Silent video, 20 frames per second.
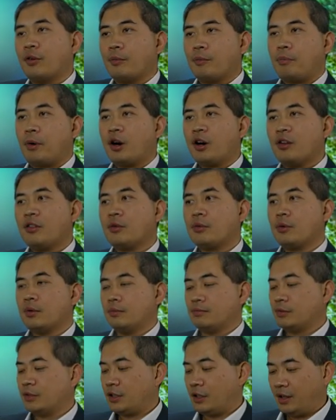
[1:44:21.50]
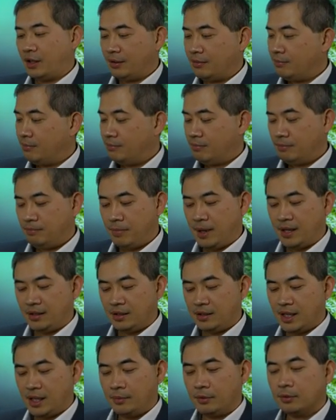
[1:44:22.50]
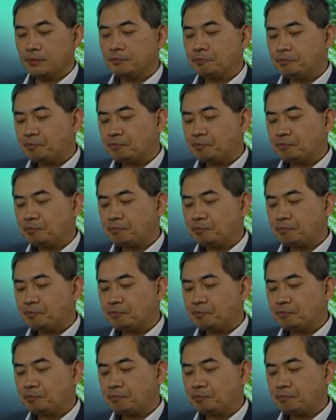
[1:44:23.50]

part of the sorry bang the table